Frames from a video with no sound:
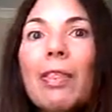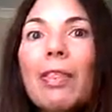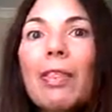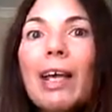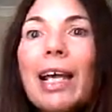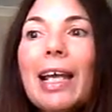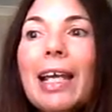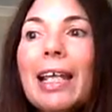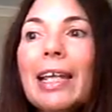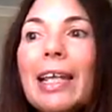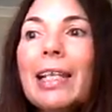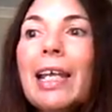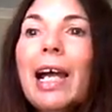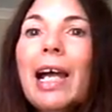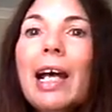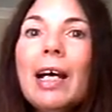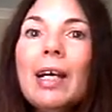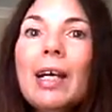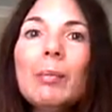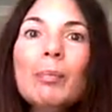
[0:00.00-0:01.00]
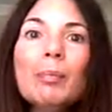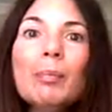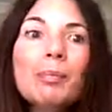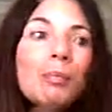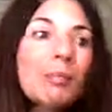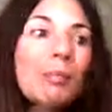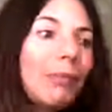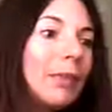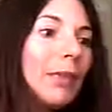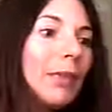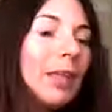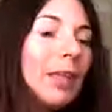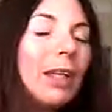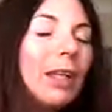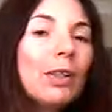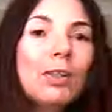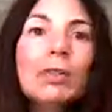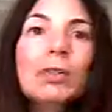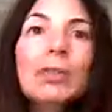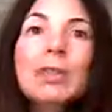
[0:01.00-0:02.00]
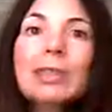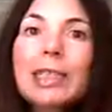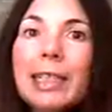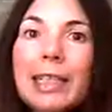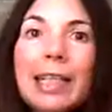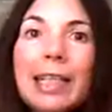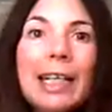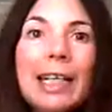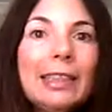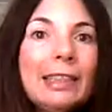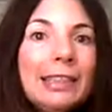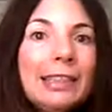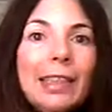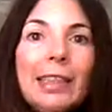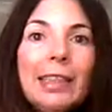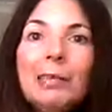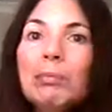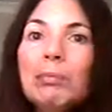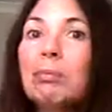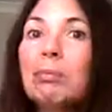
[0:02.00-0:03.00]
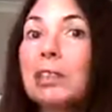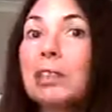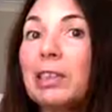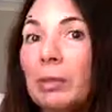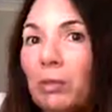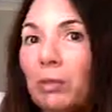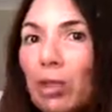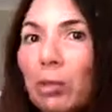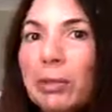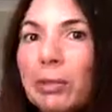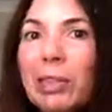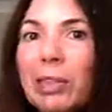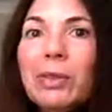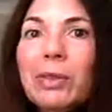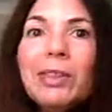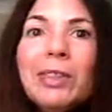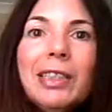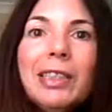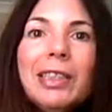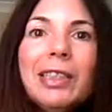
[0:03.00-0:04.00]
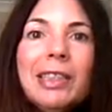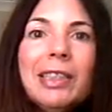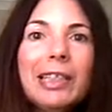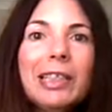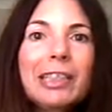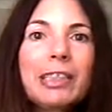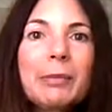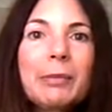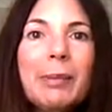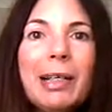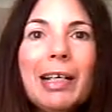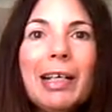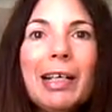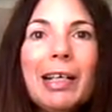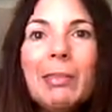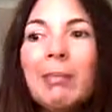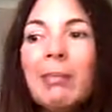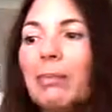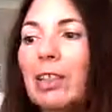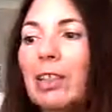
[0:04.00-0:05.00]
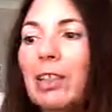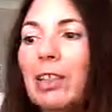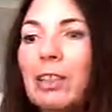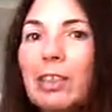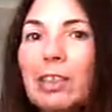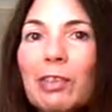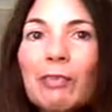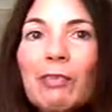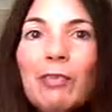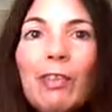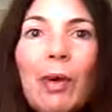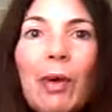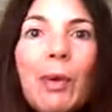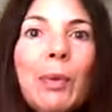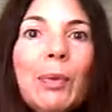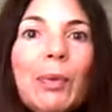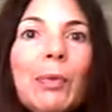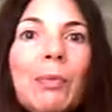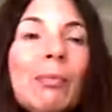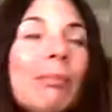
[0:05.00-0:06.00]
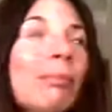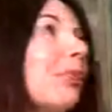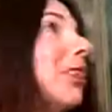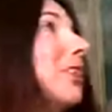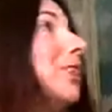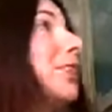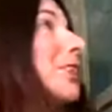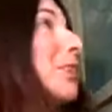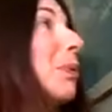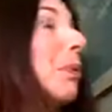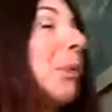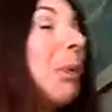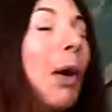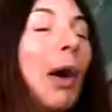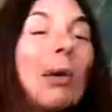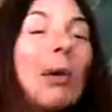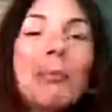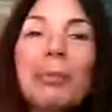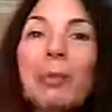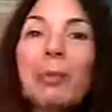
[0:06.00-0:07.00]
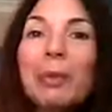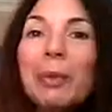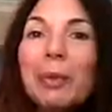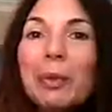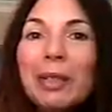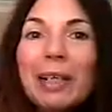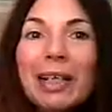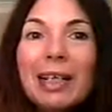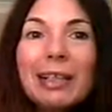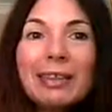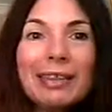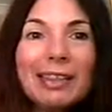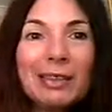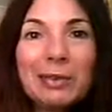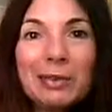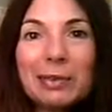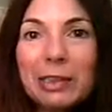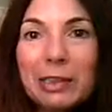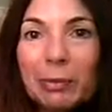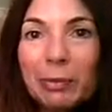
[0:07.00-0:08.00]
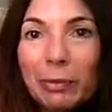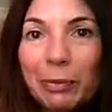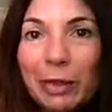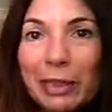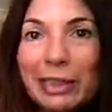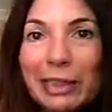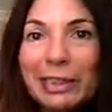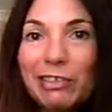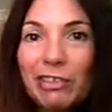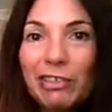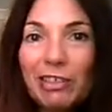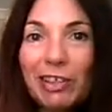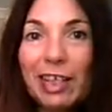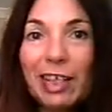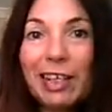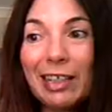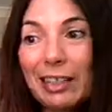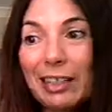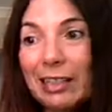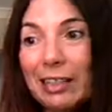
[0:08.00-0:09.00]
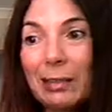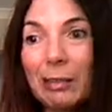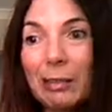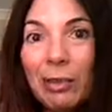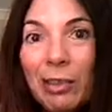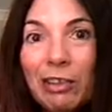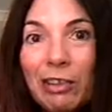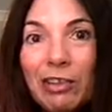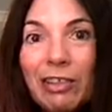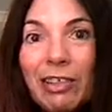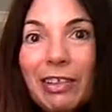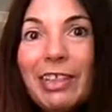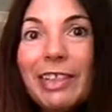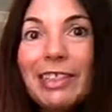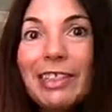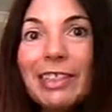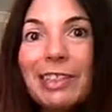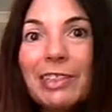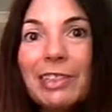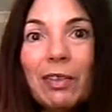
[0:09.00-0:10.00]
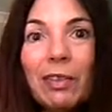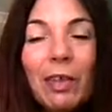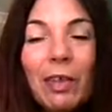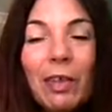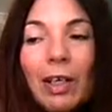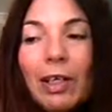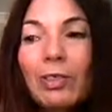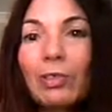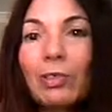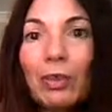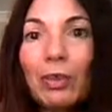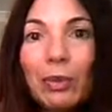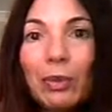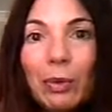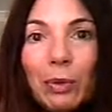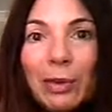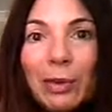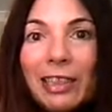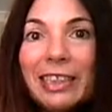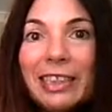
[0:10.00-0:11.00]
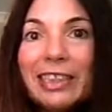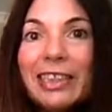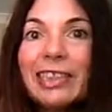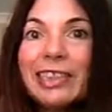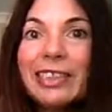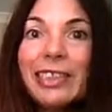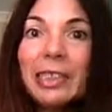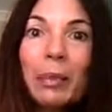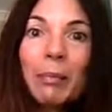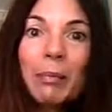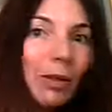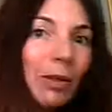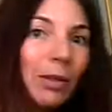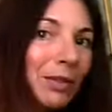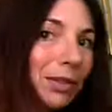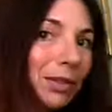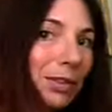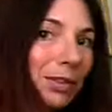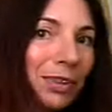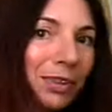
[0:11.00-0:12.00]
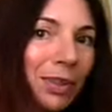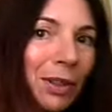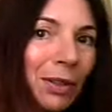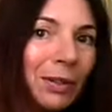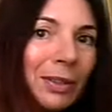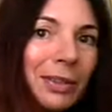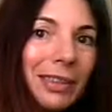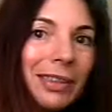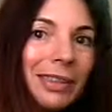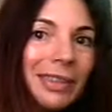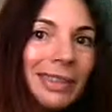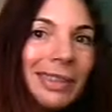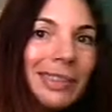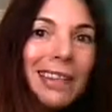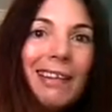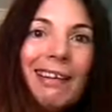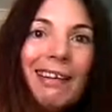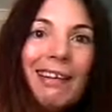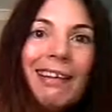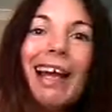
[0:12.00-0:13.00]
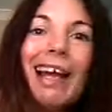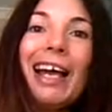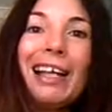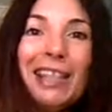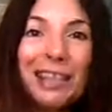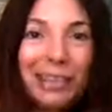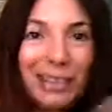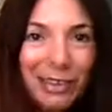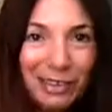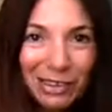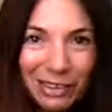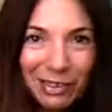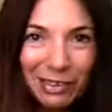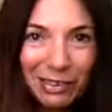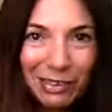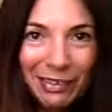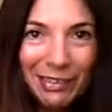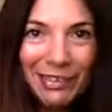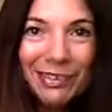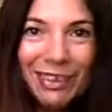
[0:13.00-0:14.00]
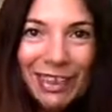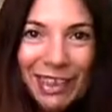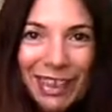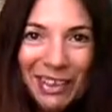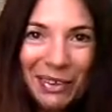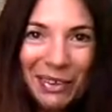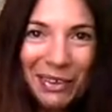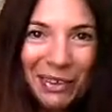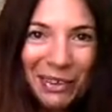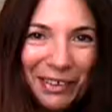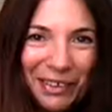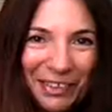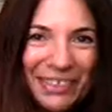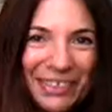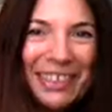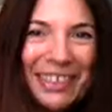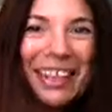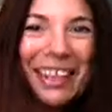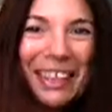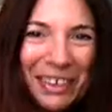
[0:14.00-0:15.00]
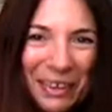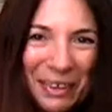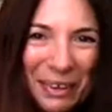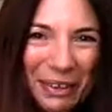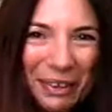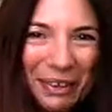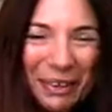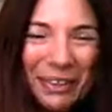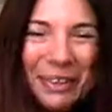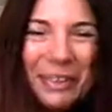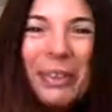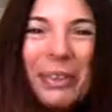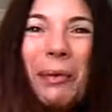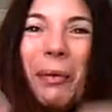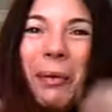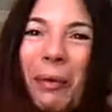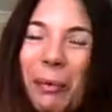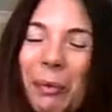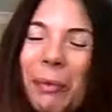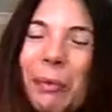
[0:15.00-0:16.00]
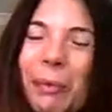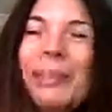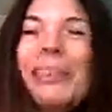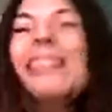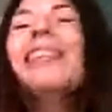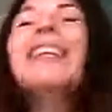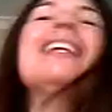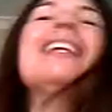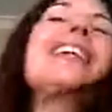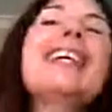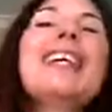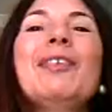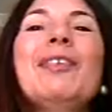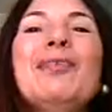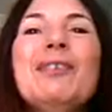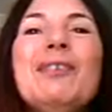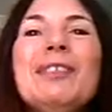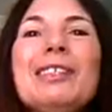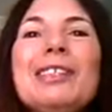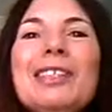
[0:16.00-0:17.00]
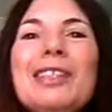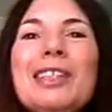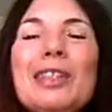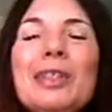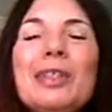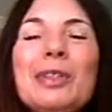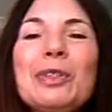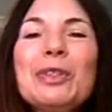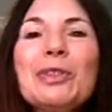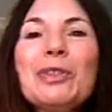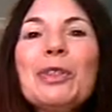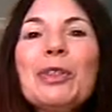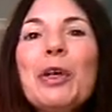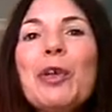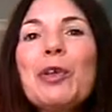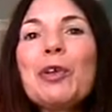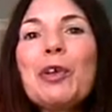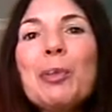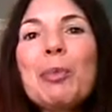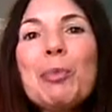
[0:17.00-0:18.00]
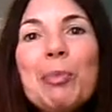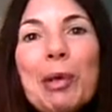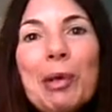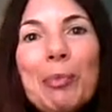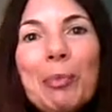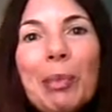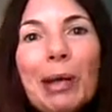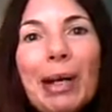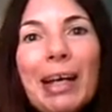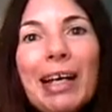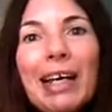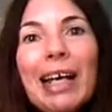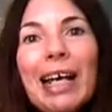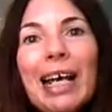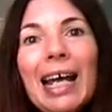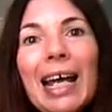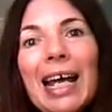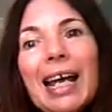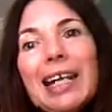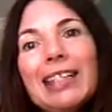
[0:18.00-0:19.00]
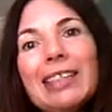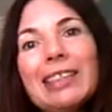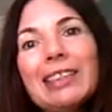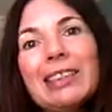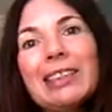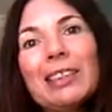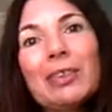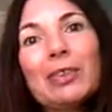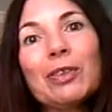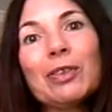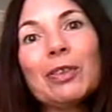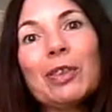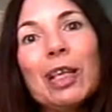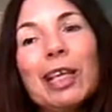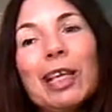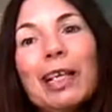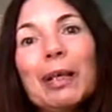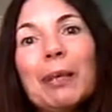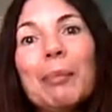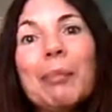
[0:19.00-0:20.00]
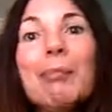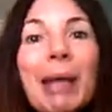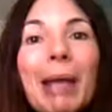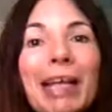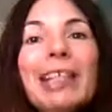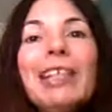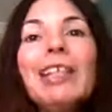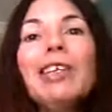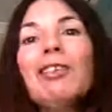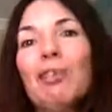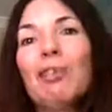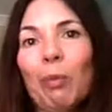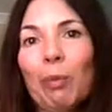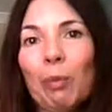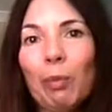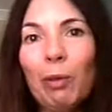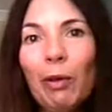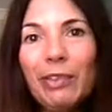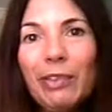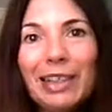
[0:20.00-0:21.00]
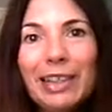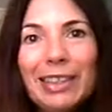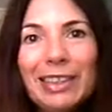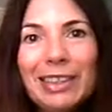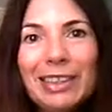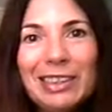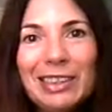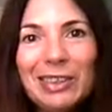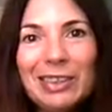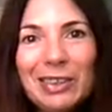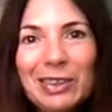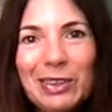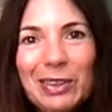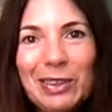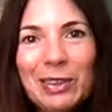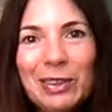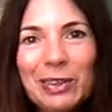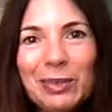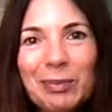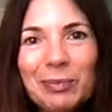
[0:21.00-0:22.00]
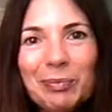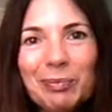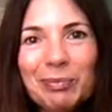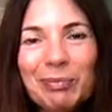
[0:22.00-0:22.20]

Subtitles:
They use their calendar. Sometimes they use their taskbar. They use a phone. They use a whiteboard. They use spreadsheets, to-do lists, post-it notes, and it goes on and on and on, all in an effort to try to remember and manage what they need to do.